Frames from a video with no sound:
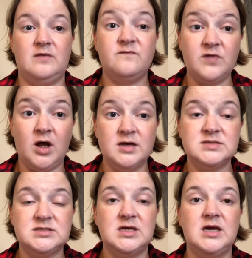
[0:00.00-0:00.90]

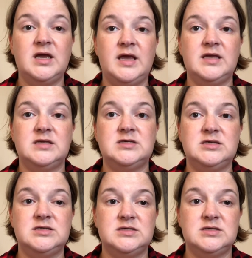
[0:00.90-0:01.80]
floss, and
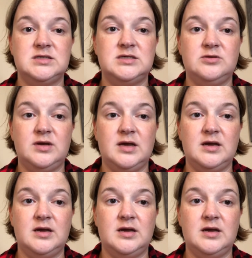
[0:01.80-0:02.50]
she's doing